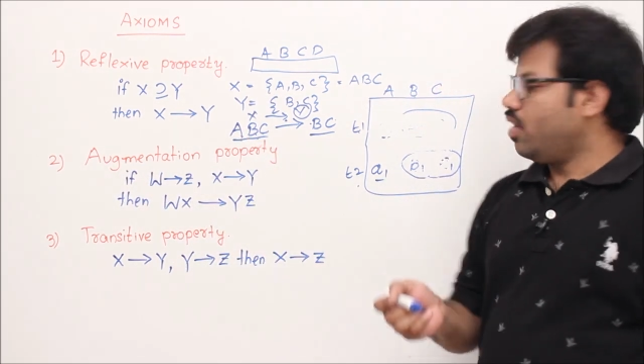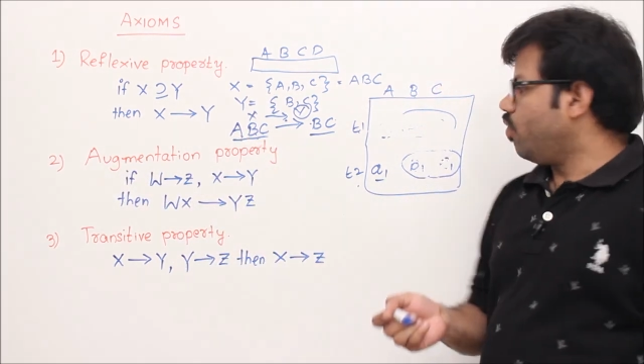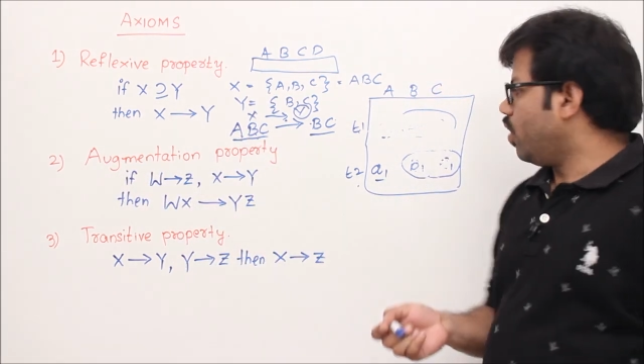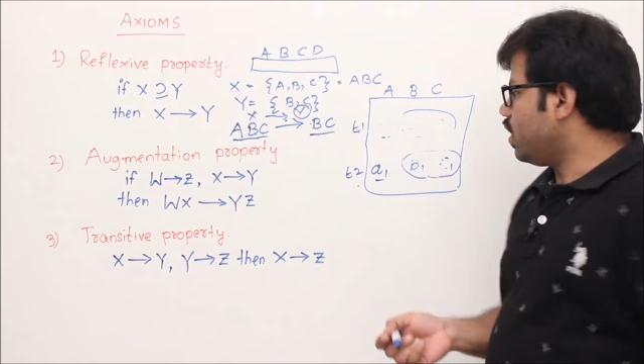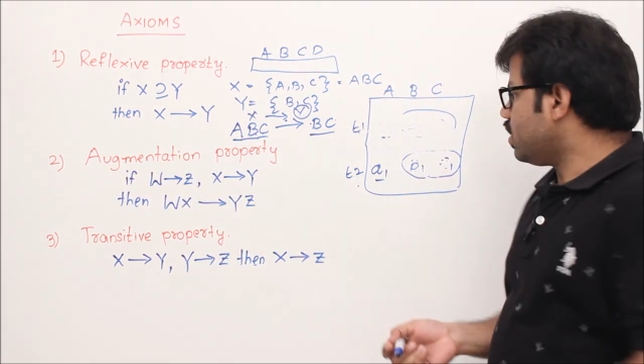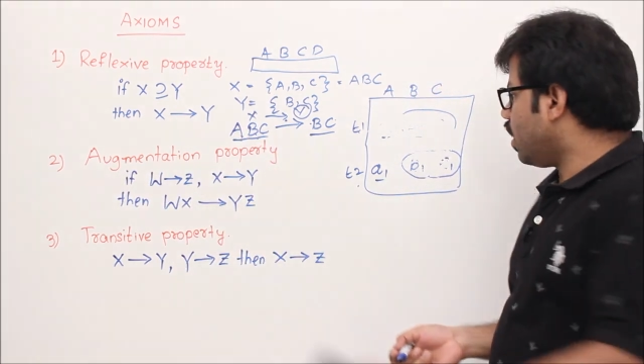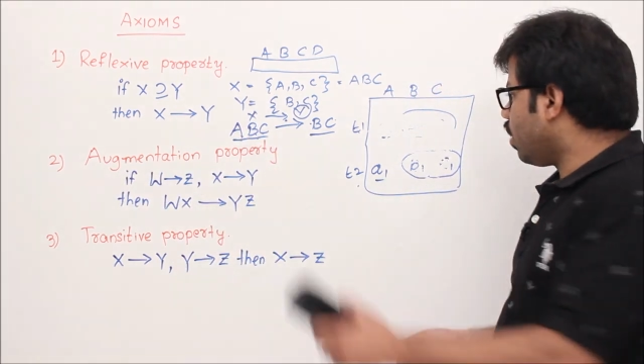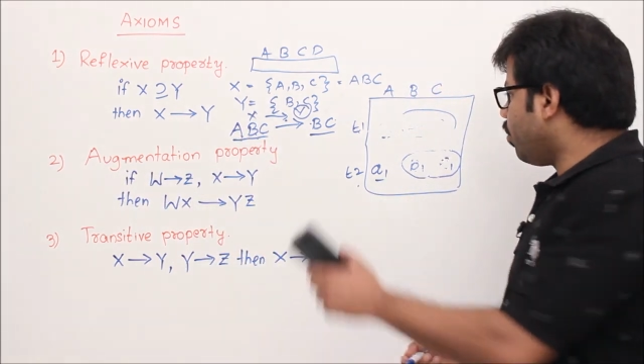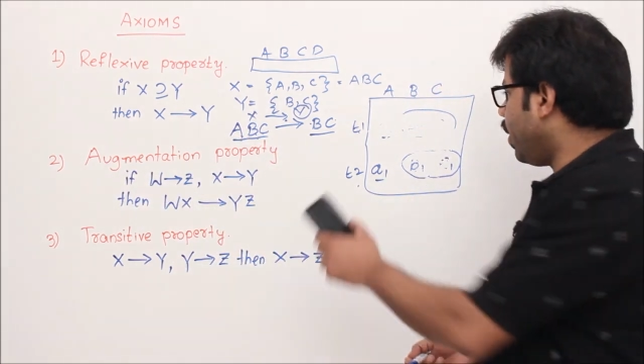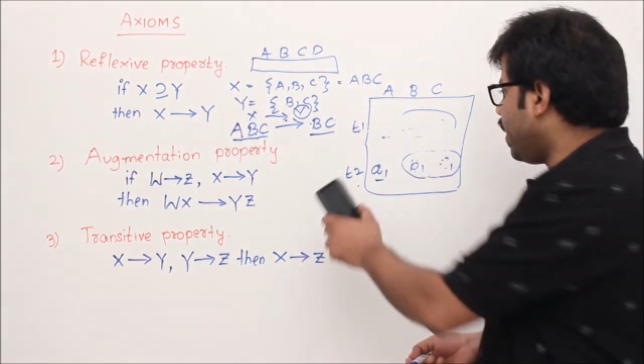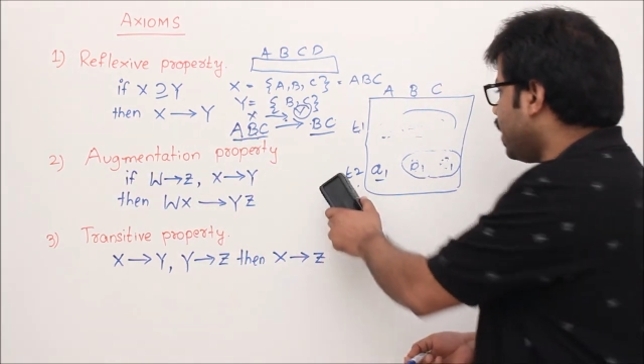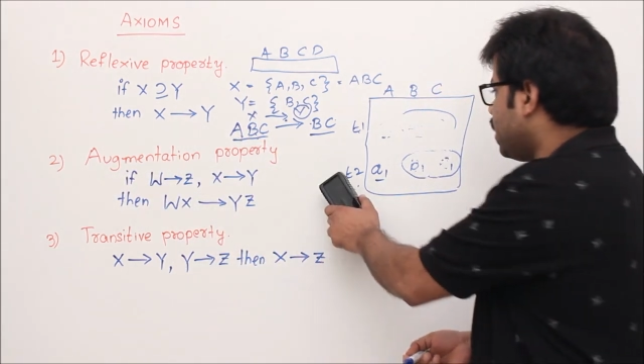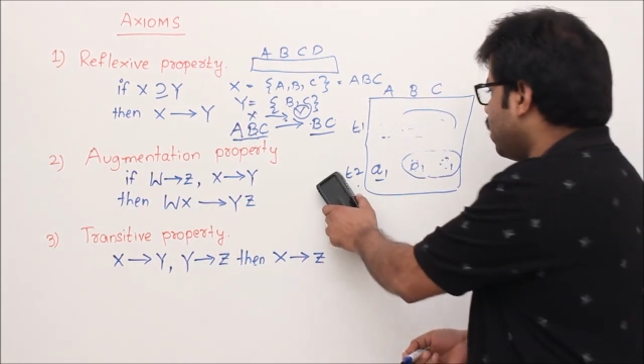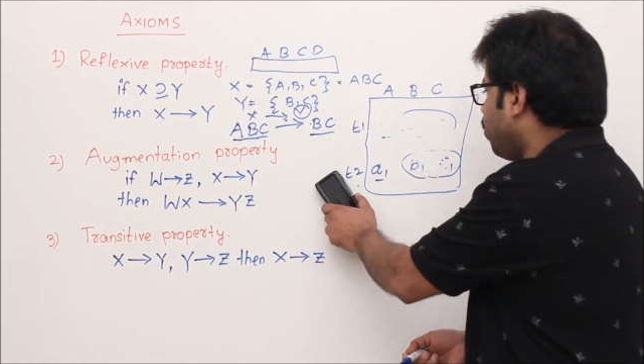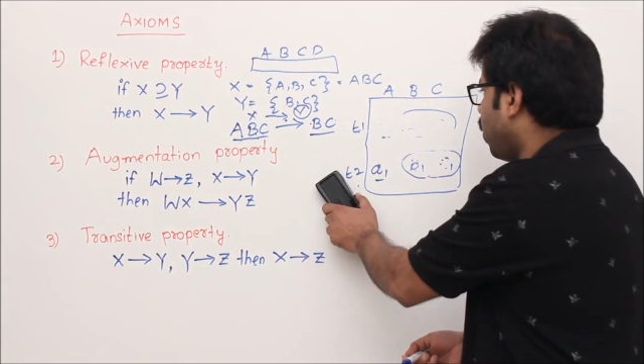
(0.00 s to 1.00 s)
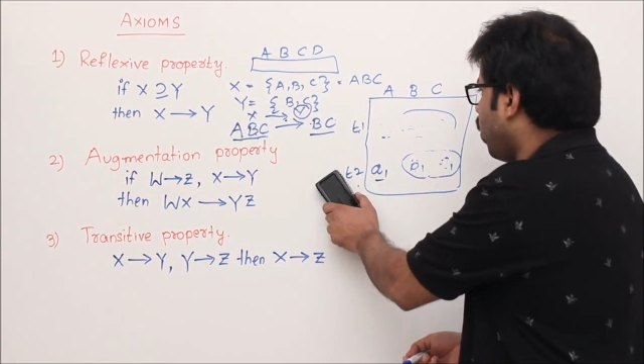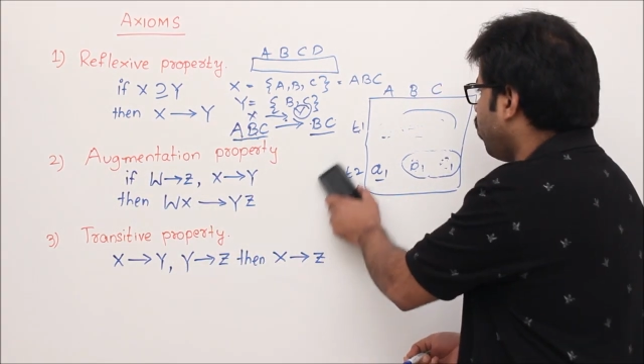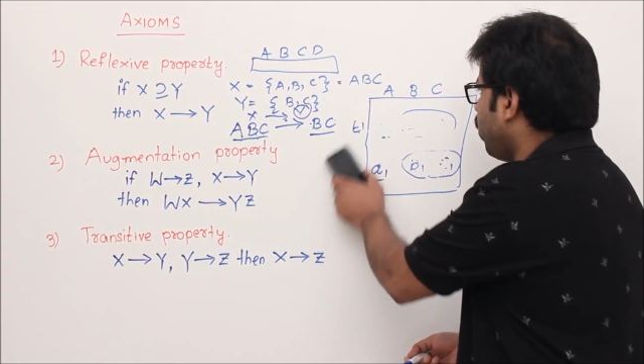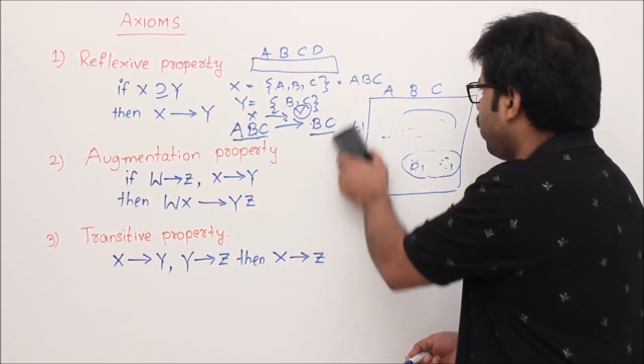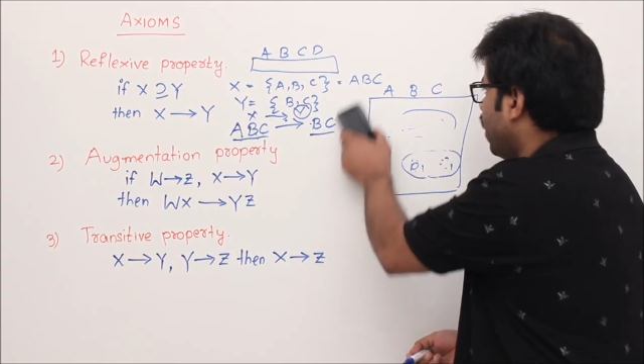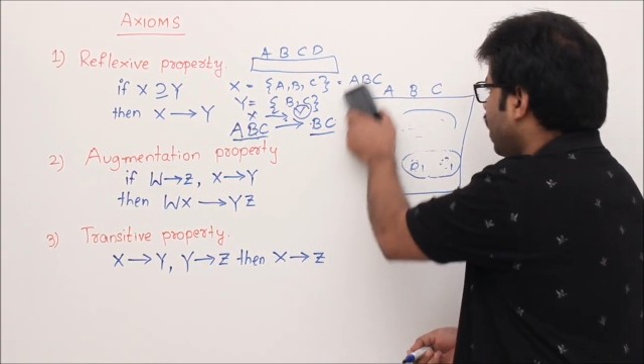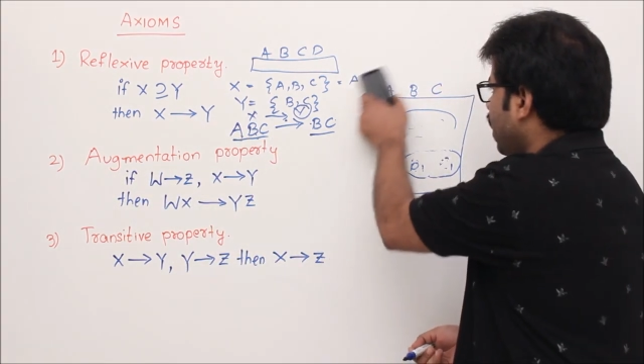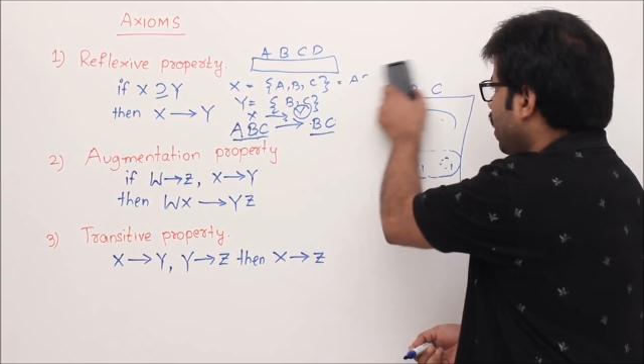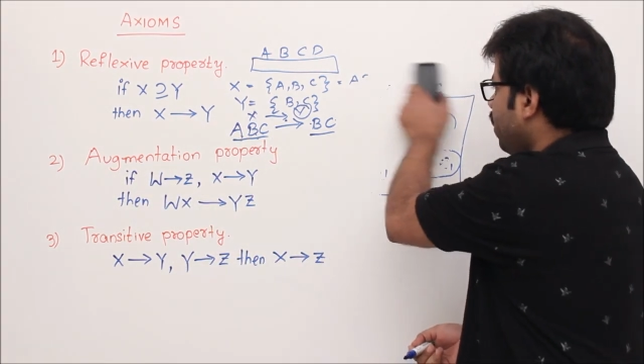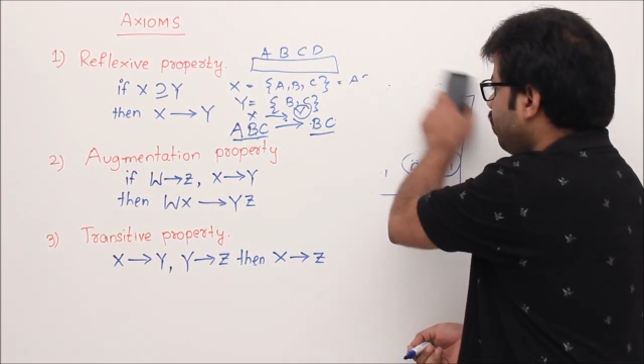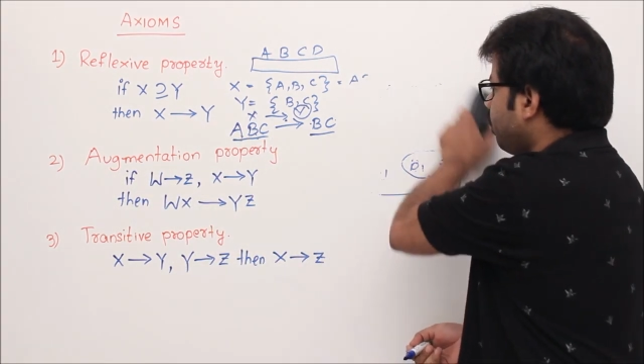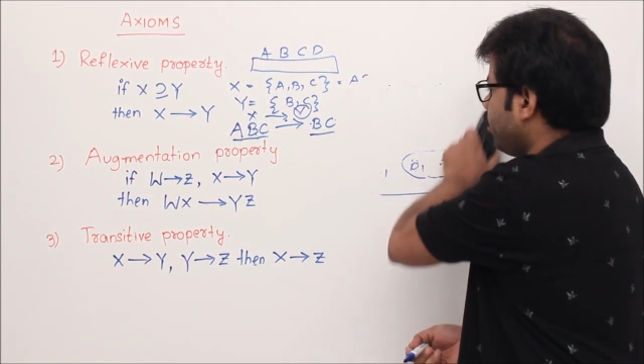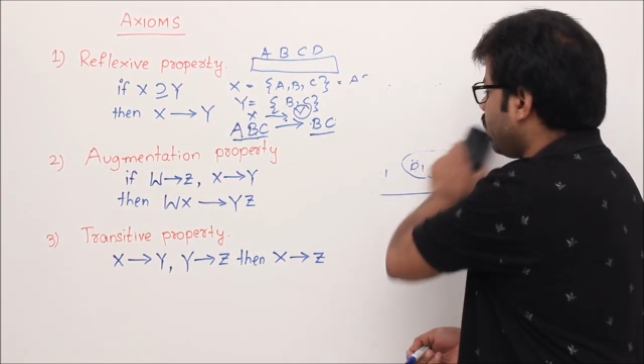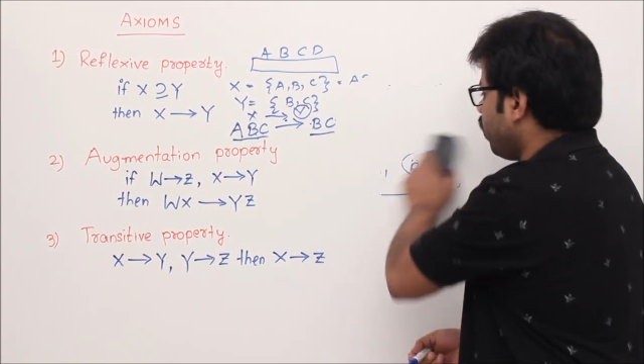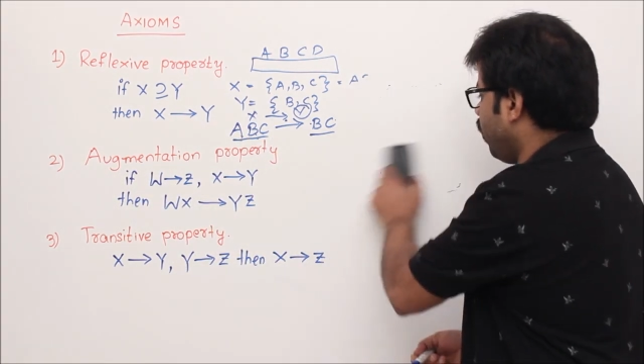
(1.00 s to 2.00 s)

What is augmentation property?